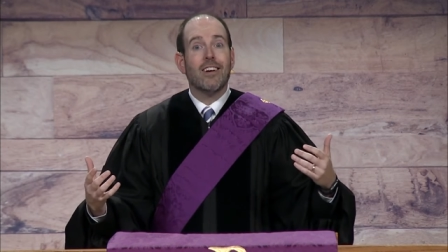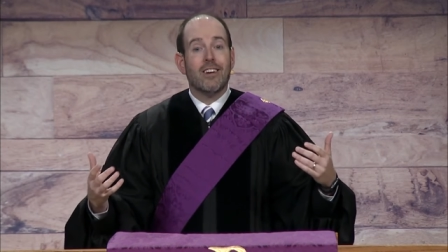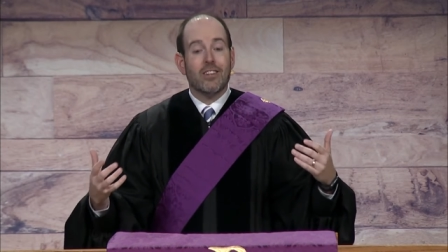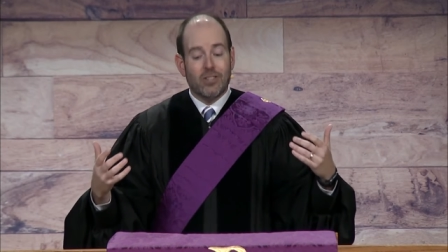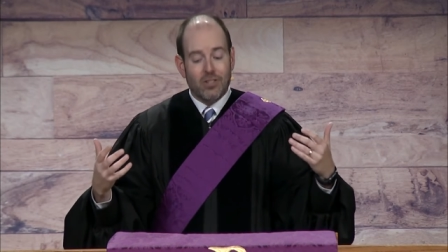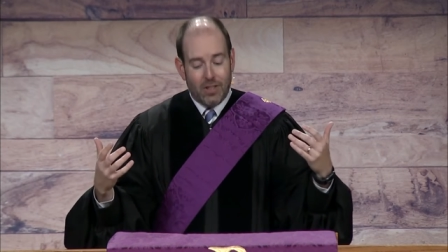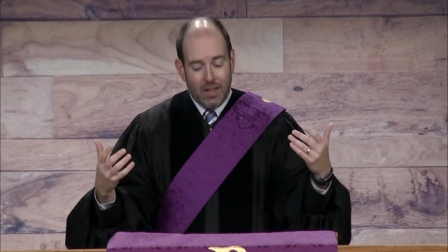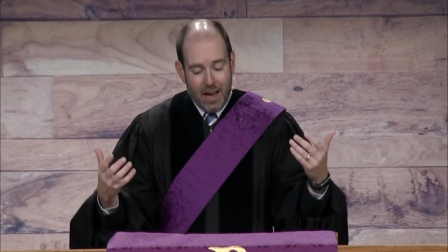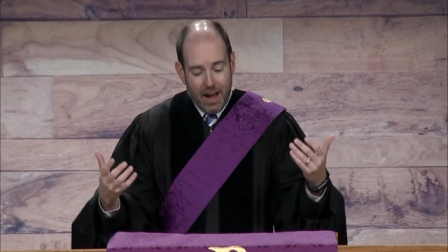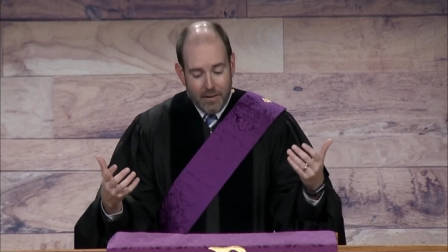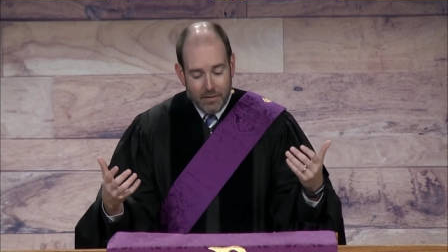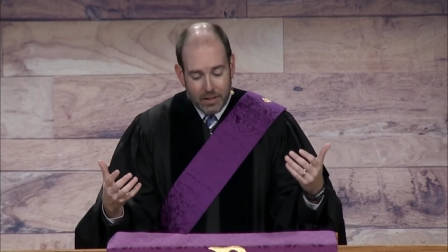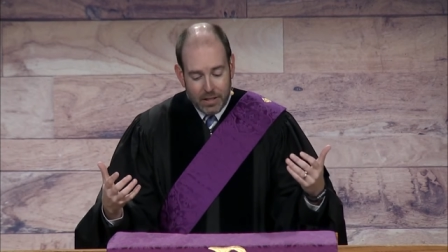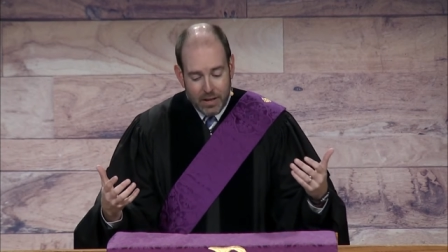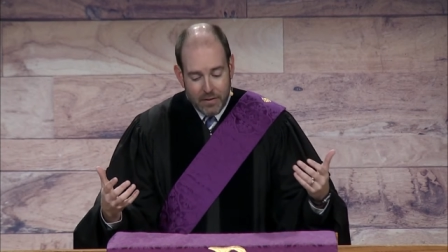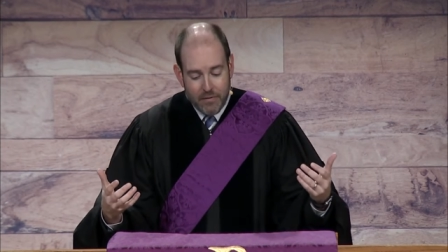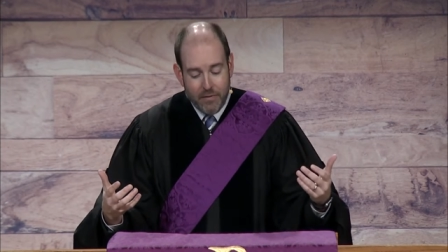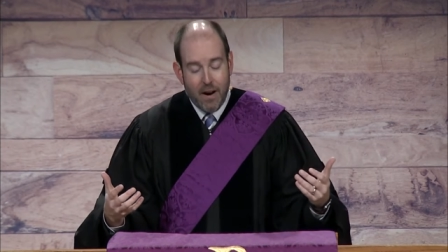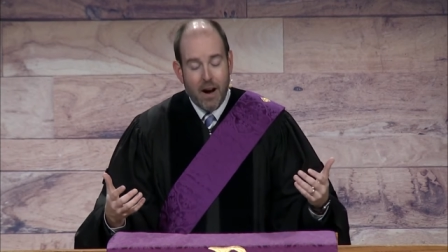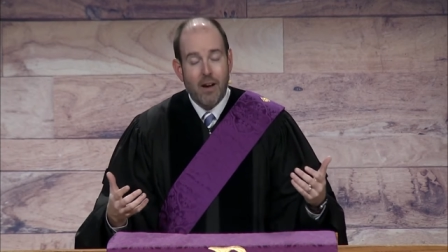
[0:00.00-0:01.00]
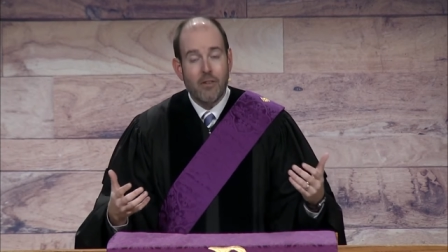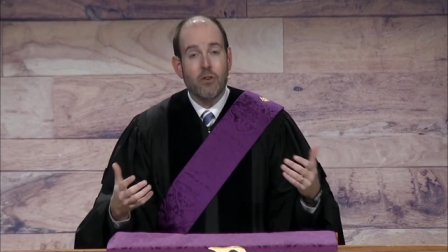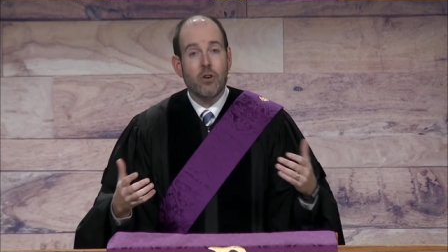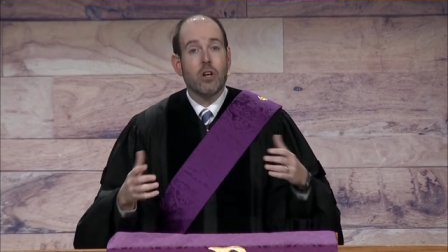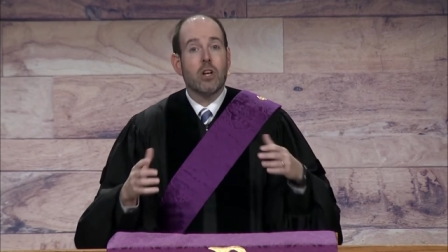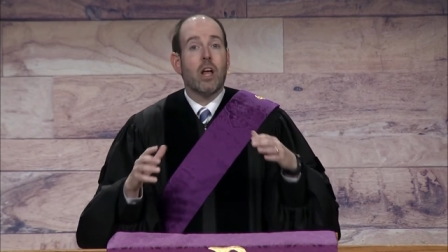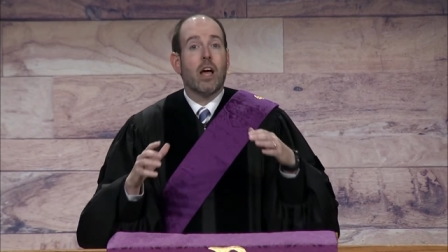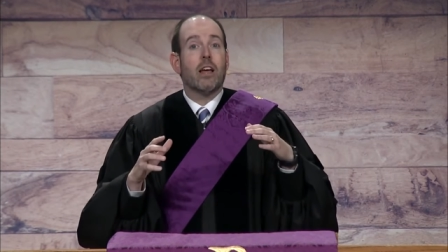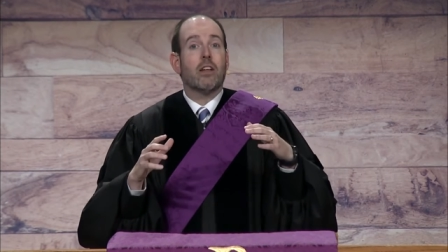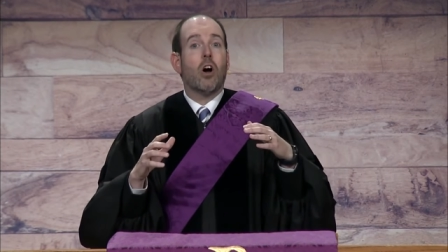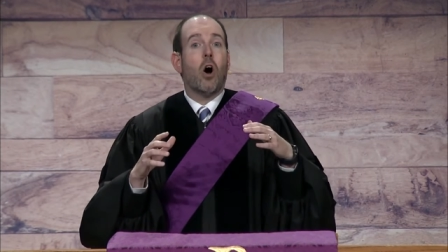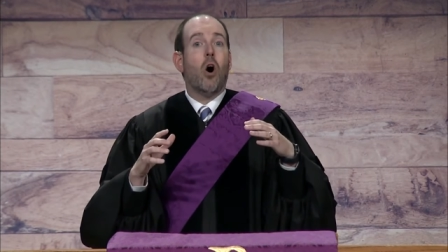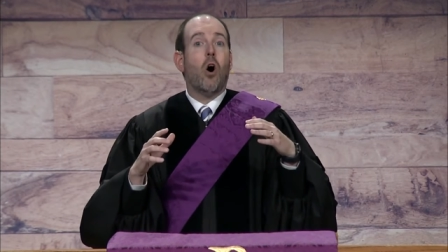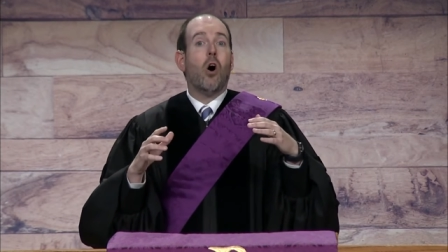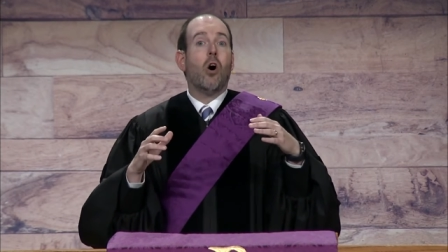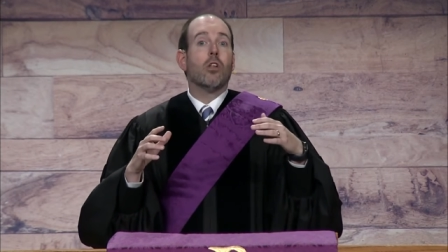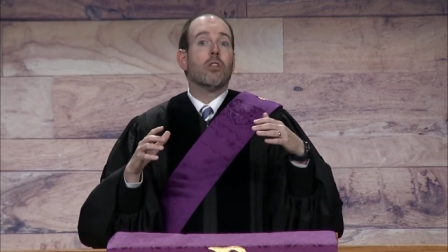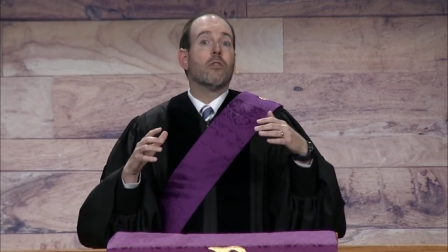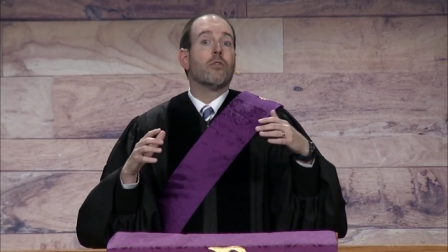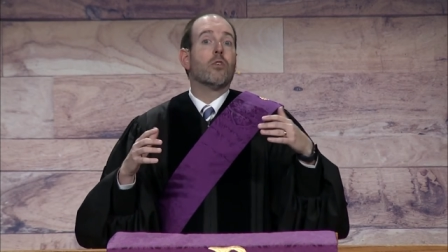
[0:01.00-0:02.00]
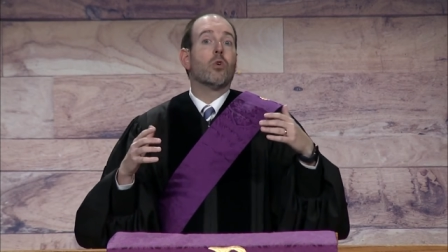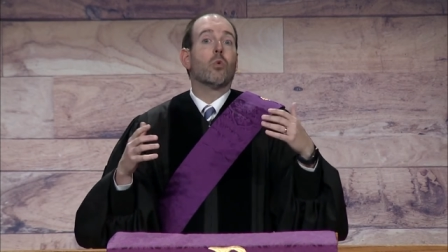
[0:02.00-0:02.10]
to the Heavenly Father and all of